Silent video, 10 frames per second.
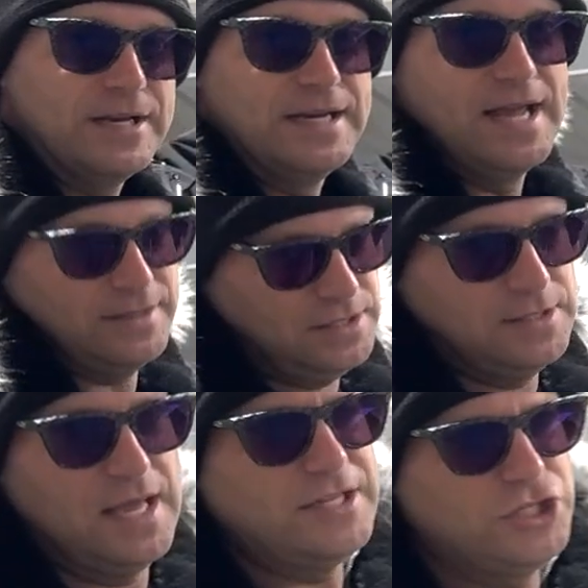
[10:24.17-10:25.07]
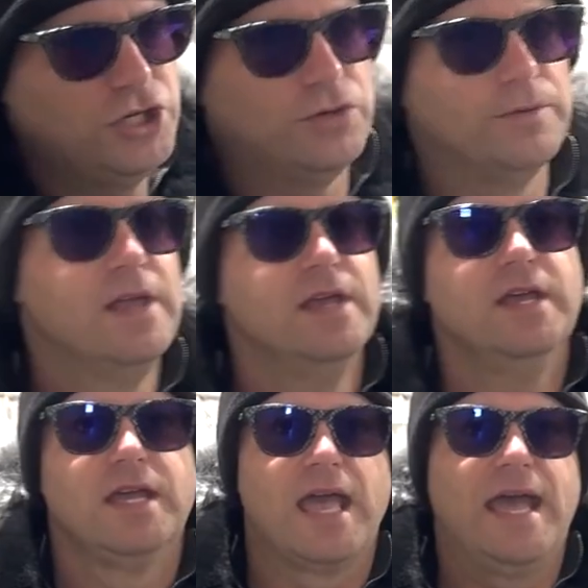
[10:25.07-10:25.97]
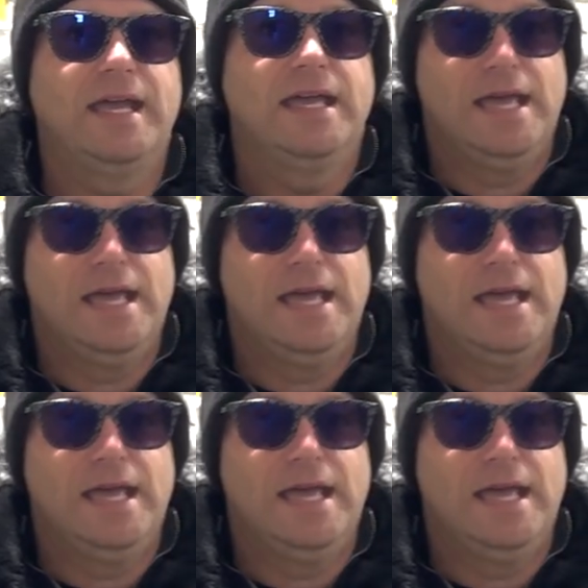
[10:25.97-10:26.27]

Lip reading: and that's you. Okay,